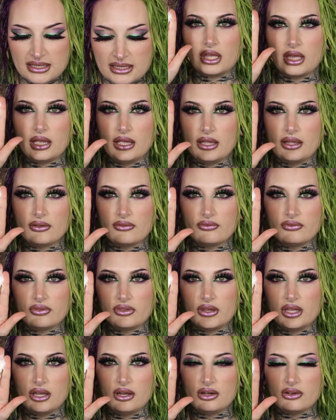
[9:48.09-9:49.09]
Okay,
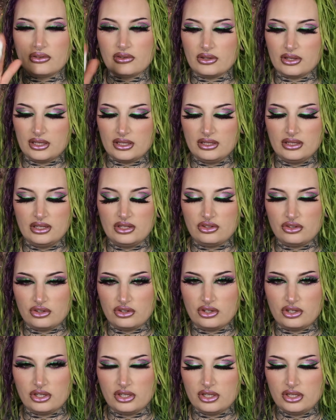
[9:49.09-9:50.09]
There's the
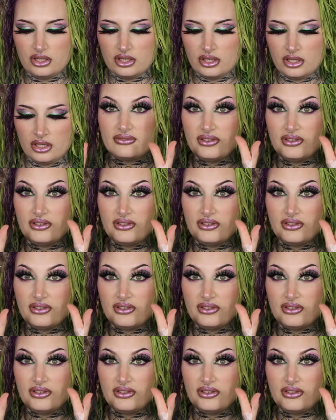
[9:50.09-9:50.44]
conditioner.